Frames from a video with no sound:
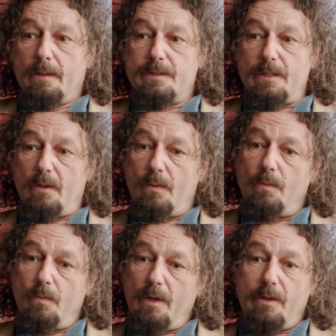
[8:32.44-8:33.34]

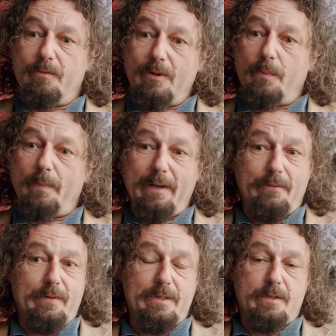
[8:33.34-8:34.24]
So one of the real
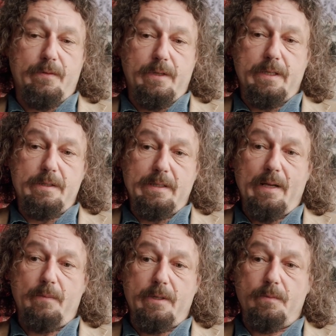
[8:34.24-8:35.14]
benefits of it is
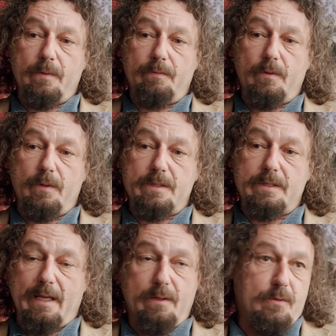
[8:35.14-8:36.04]
now we've got this
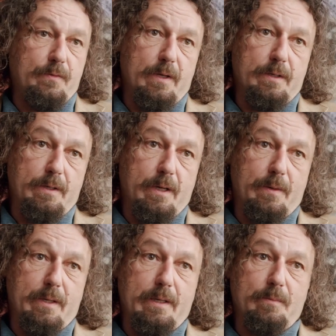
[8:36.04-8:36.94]
towns fund
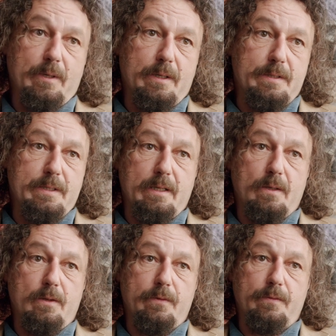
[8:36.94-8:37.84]
going in. We're going to see a
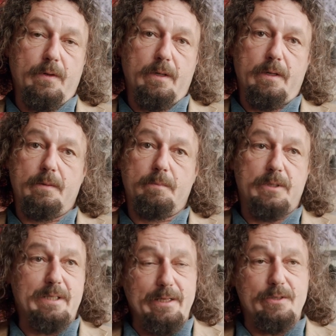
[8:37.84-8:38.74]
lot of
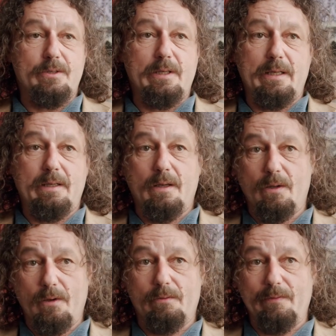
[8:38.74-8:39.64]
potentially a
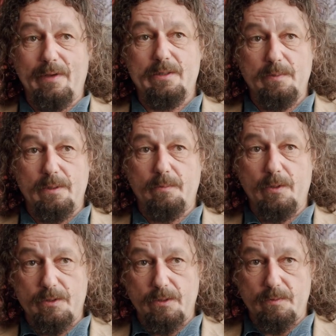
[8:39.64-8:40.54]
lot of investment in
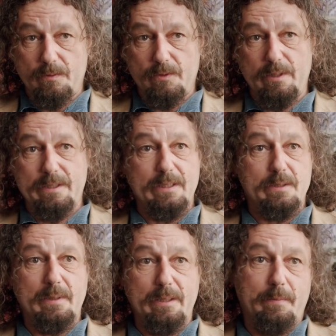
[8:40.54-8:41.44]
Boscombe,
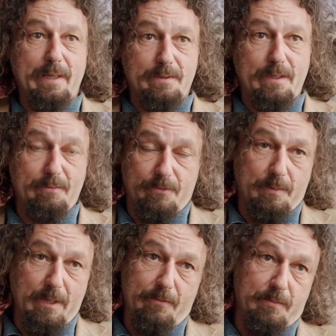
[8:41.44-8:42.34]
£26 million coming
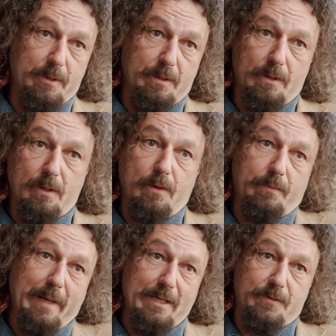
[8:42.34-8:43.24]
from government, and a lot
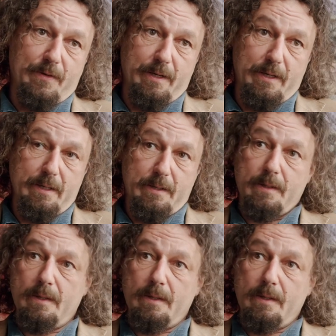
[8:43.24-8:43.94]
of match funding